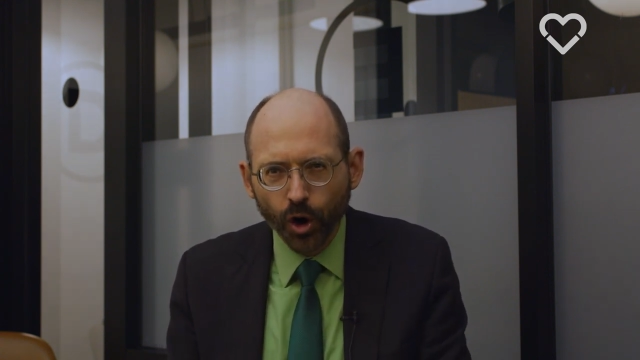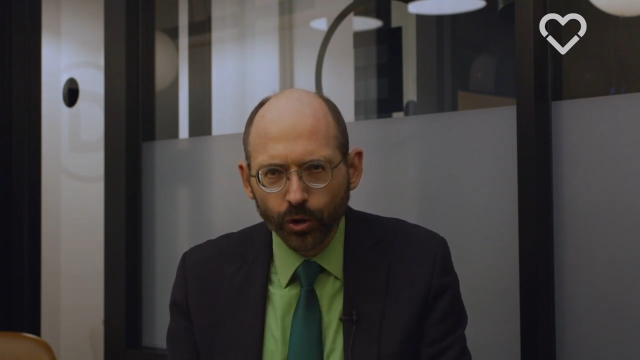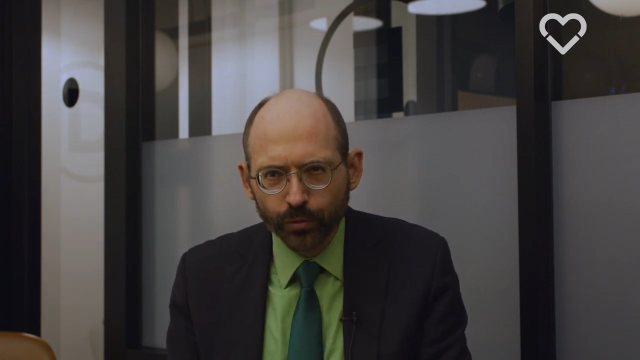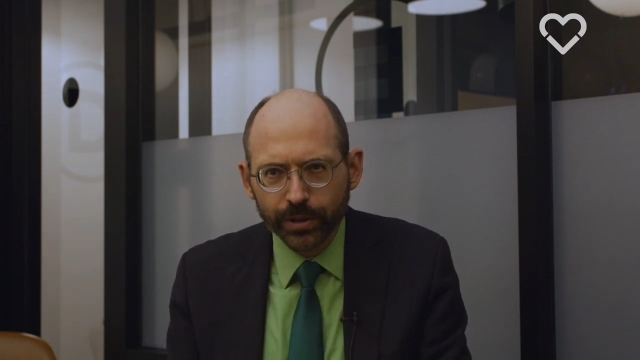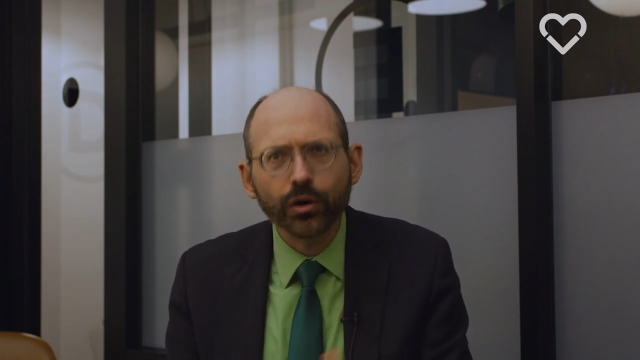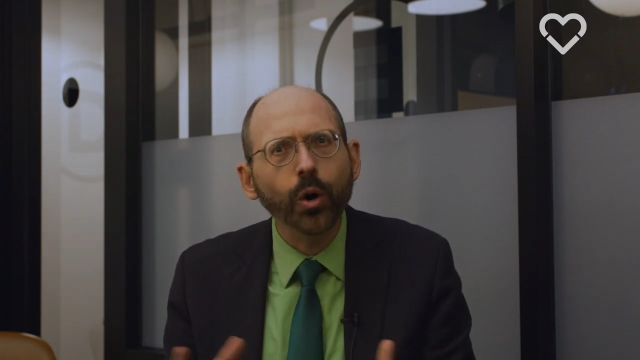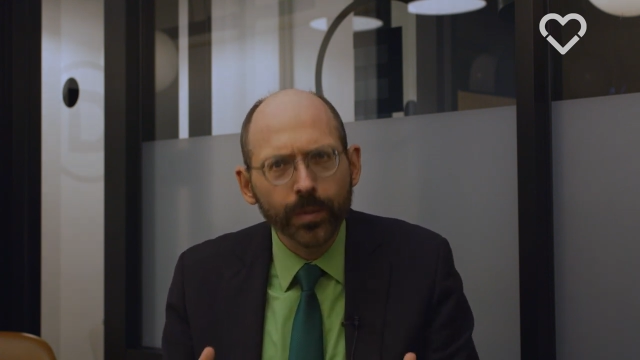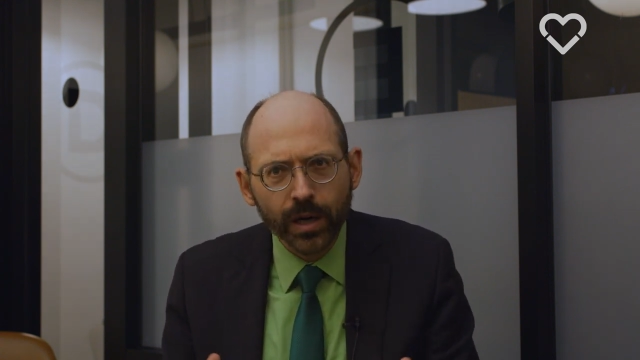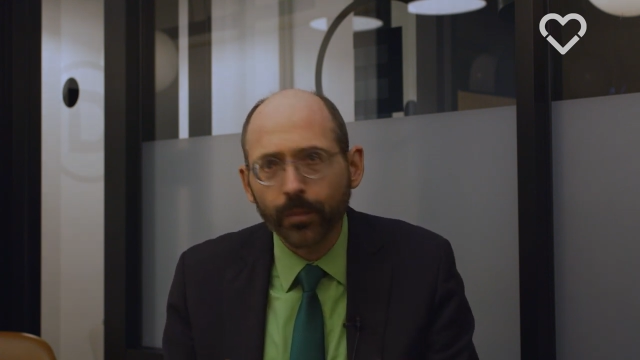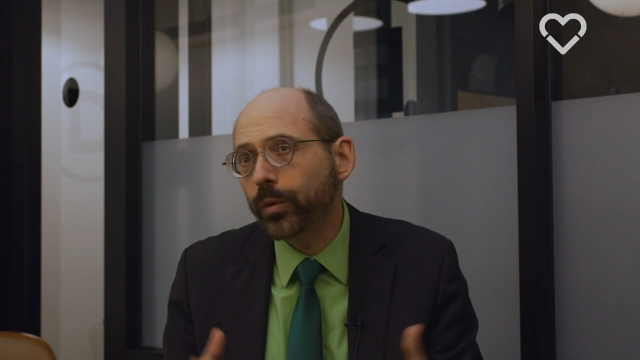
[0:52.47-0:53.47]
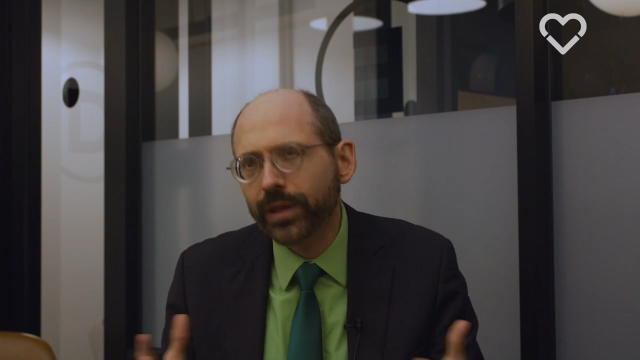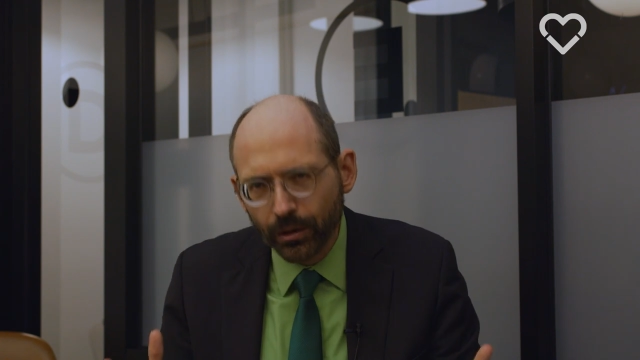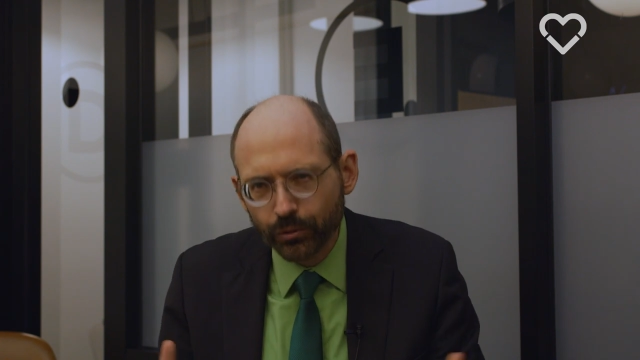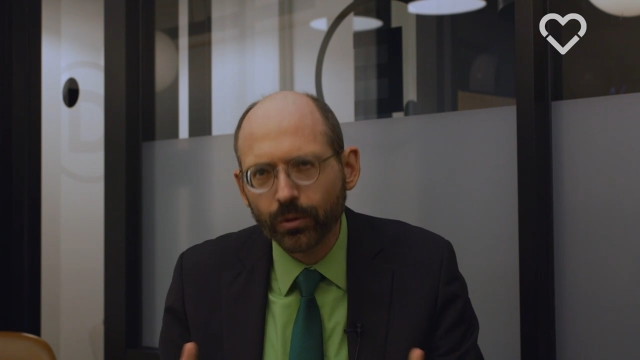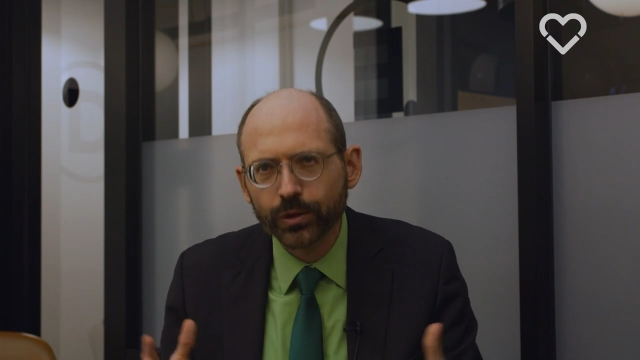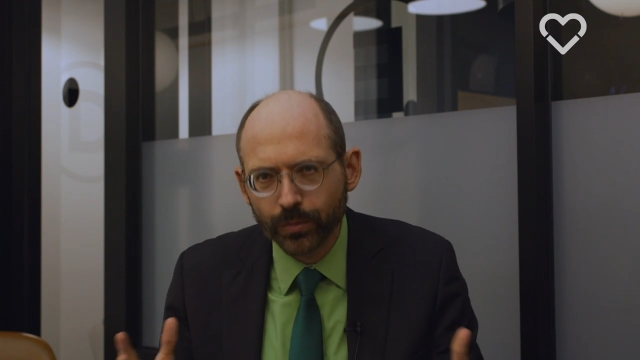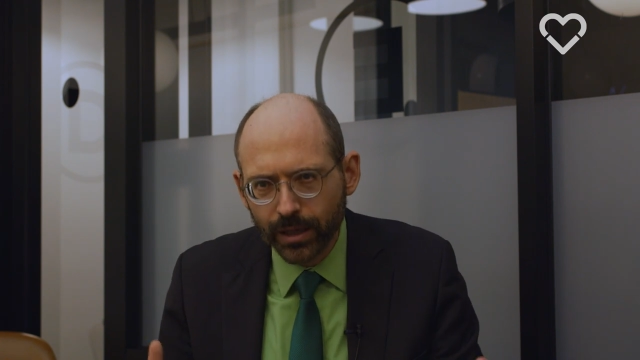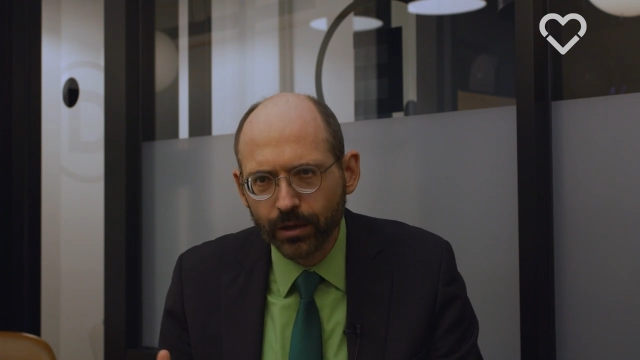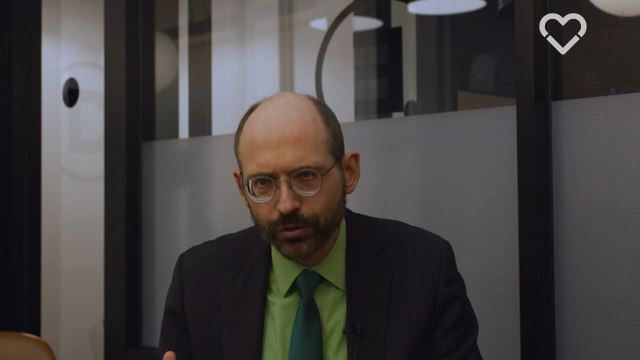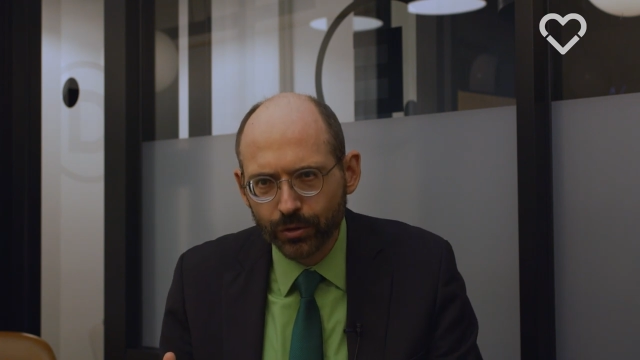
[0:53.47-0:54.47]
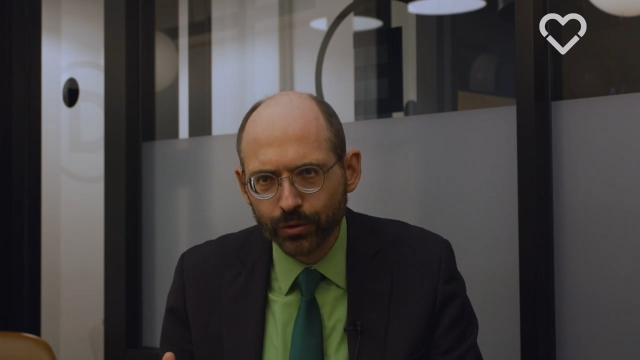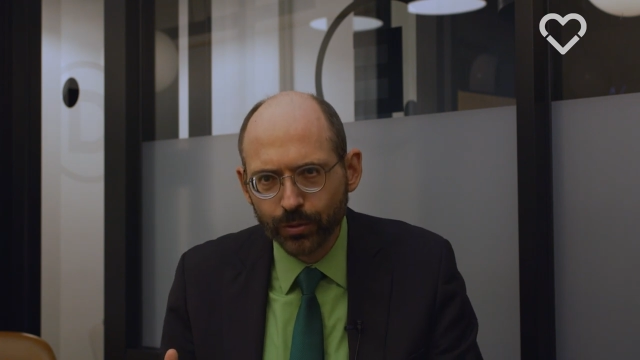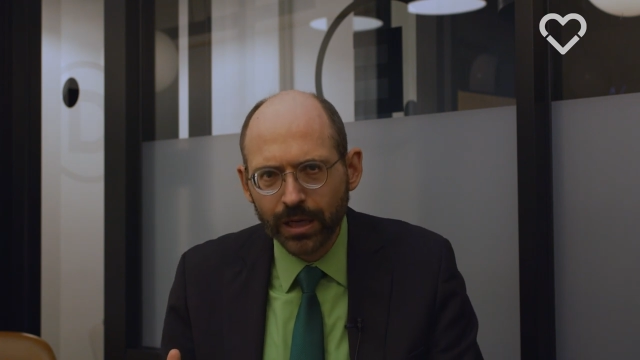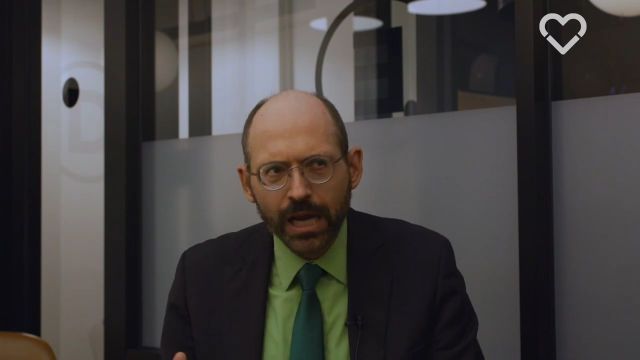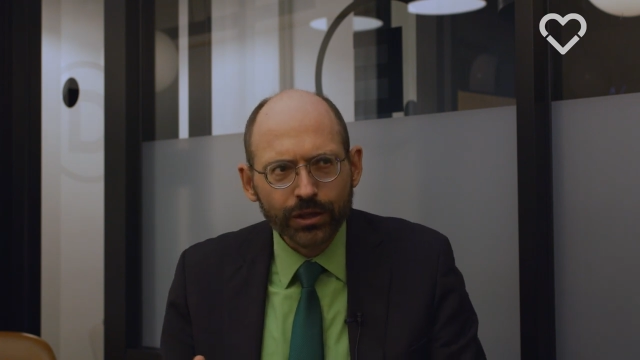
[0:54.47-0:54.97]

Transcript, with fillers: Arteries open up without drugs, without surgery.